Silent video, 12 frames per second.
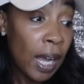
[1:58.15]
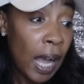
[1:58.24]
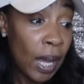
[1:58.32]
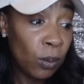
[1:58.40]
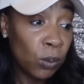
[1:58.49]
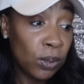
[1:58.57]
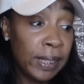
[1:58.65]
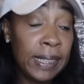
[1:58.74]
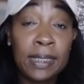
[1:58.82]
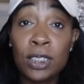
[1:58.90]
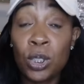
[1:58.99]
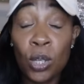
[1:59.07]
I will
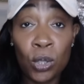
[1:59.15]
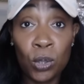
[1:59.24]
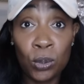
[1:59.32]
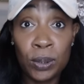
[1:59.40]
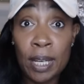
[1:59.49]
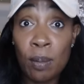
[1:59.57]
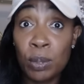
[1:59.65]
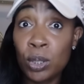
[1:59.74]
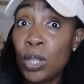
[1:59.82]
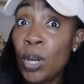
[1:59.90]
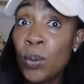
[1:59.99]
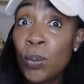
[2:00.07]
link this article down
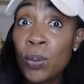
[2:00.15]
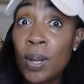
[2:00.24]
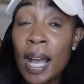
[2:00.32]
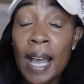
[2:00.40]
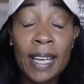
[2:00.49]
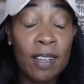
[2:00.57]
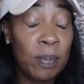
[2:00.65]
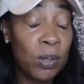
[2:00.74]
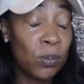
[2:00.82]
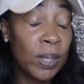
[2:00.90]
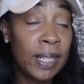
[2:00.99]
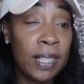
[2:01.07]
below. I have
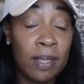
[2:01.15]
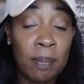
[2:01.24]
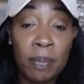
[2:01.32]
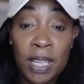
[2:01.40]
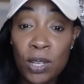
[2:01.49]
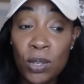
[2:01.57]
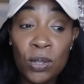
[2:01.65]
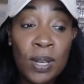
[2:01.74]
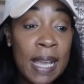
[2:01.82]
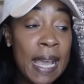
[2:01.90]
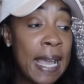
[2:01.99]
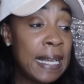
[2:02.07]
been ringing the bell.
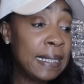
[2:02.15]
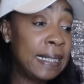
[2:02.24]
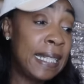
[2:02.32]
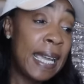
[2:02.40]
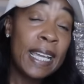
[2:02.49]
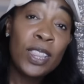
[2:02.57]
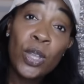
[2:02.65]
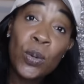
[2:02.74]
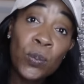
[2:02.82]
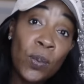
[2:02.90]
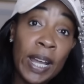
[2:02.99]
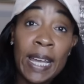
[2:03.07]
Date the
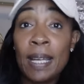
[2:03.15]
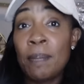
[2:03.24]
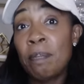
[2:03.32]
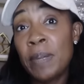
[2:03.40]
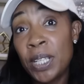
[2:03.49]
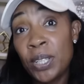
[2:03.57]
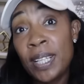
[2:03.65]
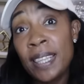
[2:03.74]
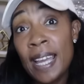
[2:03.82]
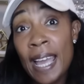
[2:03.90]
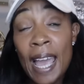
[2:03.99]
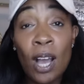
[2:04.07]
rate, marry
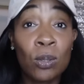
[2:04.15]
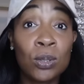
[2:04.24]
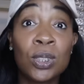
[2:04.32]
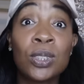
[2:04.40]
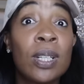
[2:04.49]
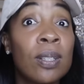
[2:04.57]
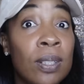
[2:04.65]
the house.